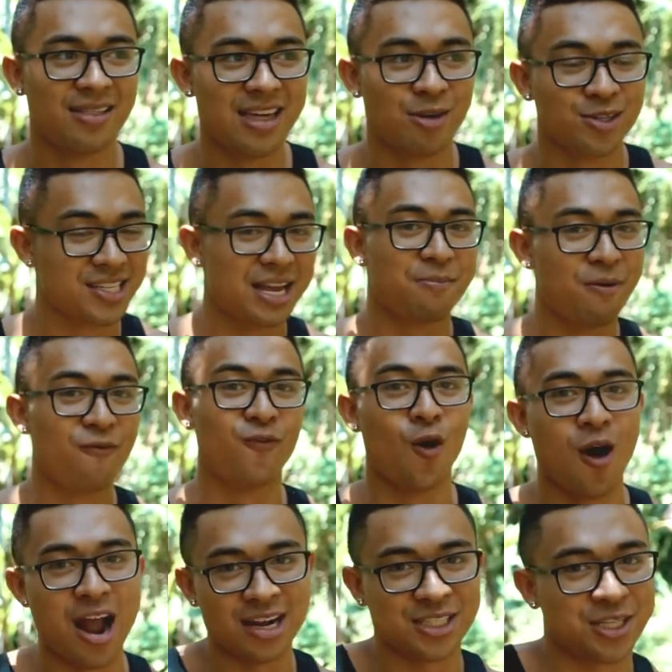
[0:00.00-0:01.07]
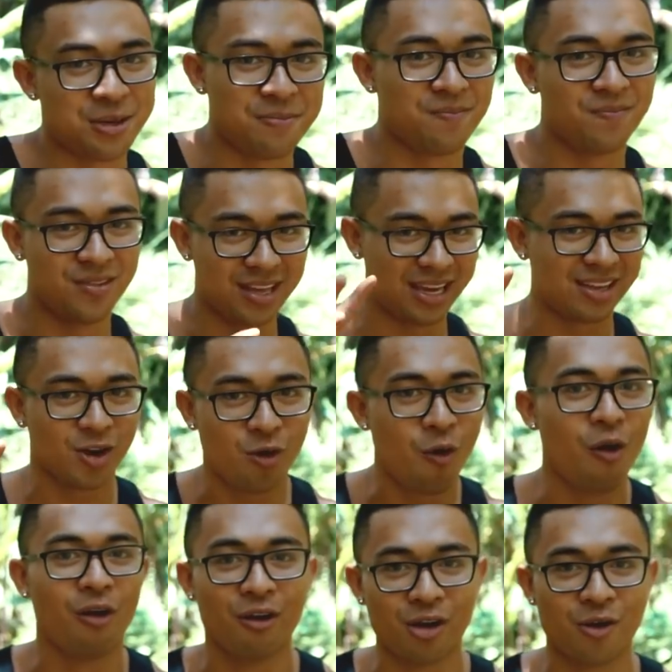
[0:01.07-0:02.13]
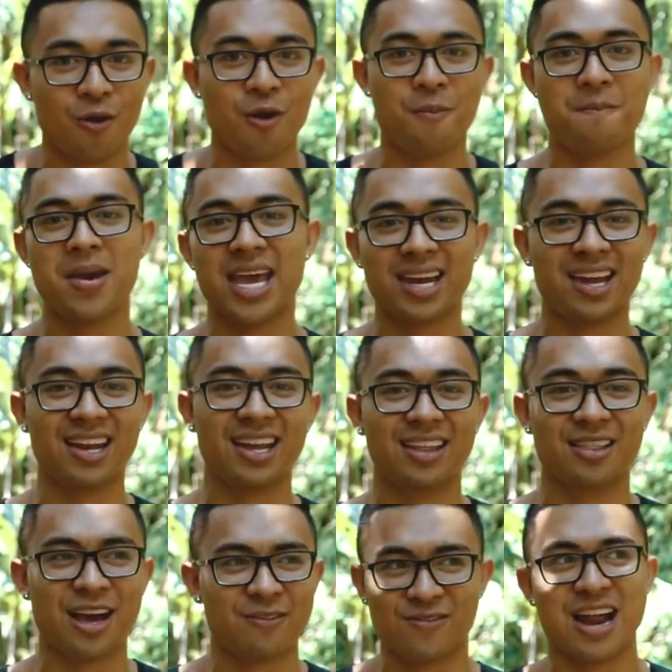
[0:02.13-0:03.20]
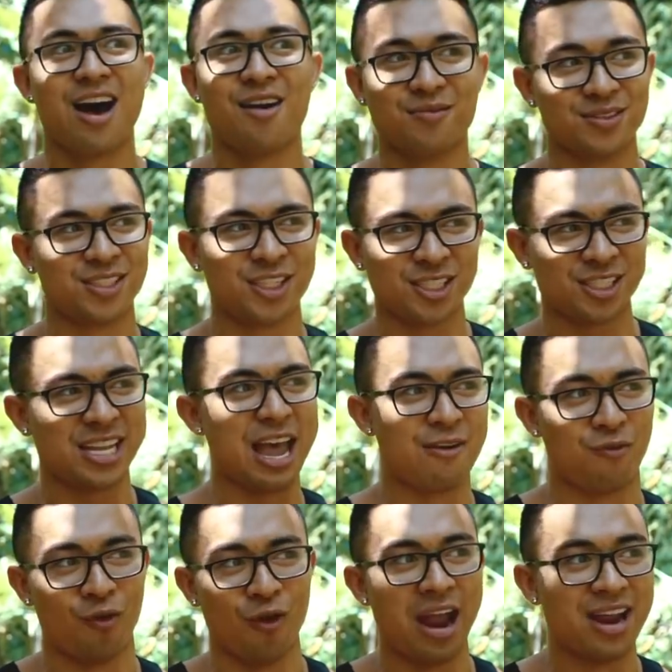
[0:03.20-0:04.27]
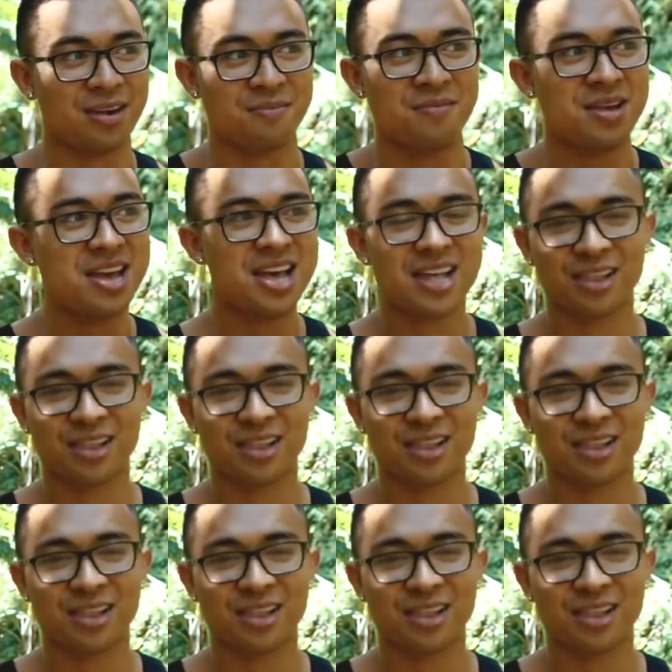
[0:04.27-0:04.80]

That was like before I actually like quote unquote made it in life. Now I'm just have random